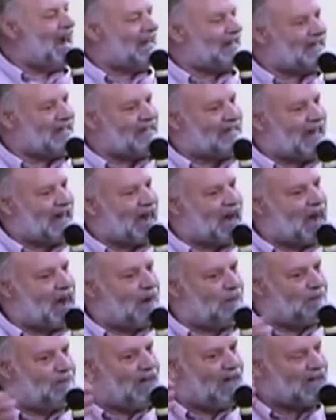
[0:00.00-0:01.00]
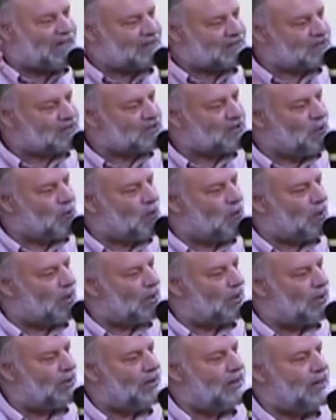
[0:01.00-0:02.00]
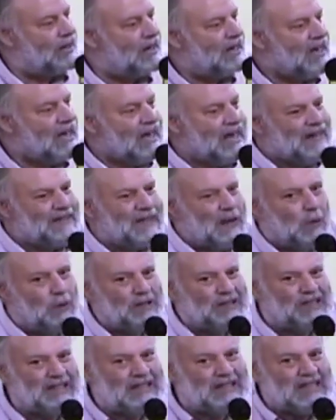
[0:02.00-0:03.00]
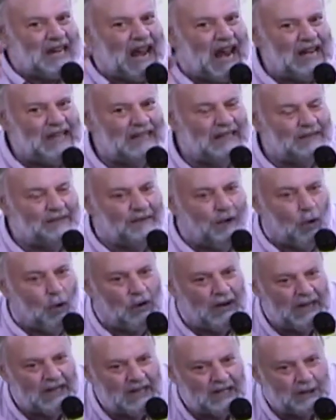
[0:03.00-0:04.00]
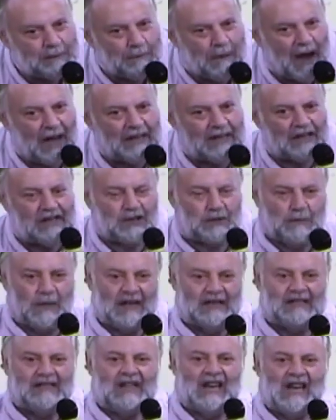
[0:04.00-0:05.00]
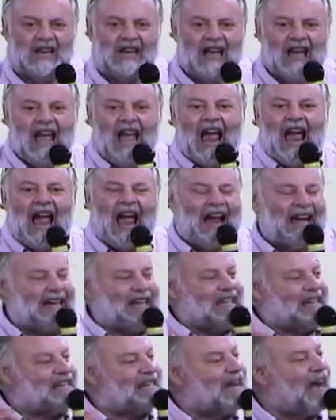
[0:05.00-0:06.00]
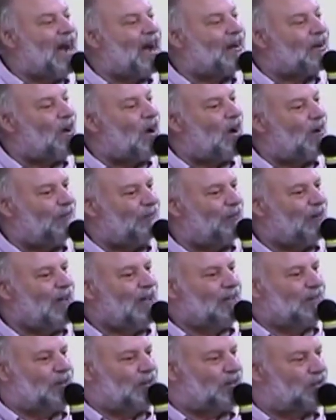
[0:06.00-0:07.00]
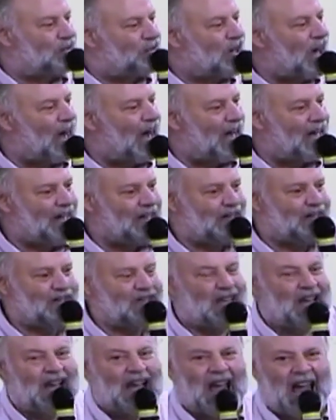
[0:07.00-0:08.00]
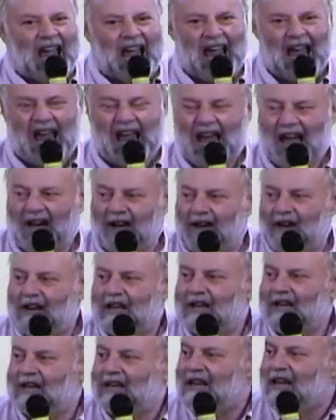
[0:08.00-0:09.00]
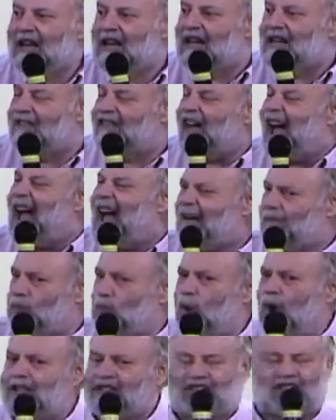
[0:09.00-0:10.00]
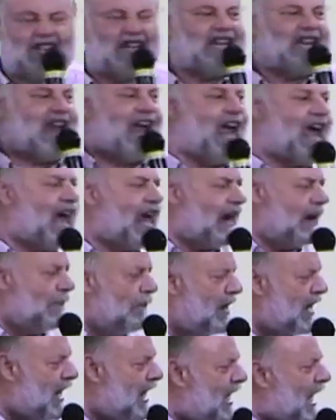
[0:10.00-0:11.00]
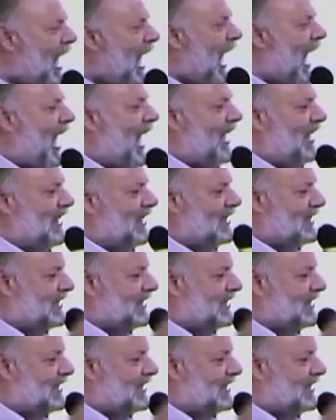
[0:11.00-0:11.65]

and he grabbed that sword that was intended for his punishment and he cut off the giant's head. That which the enemy had